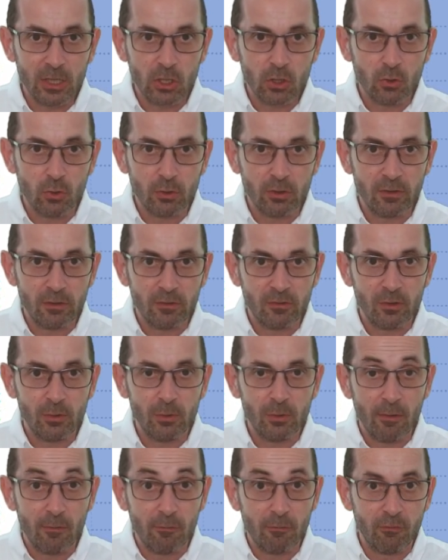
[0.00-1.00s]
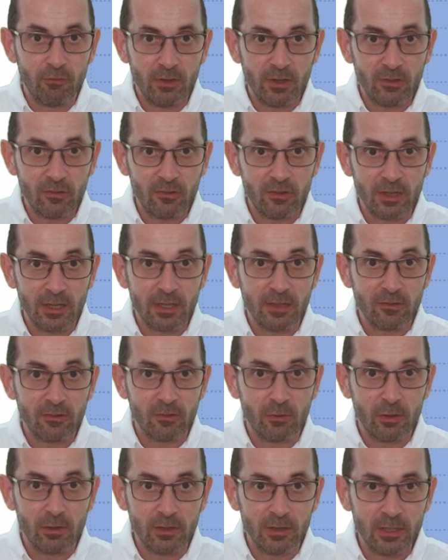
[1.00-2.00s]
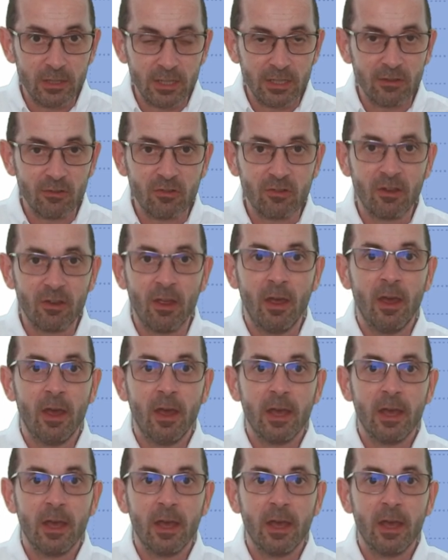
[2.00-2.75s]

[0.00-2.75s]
according to this data at least.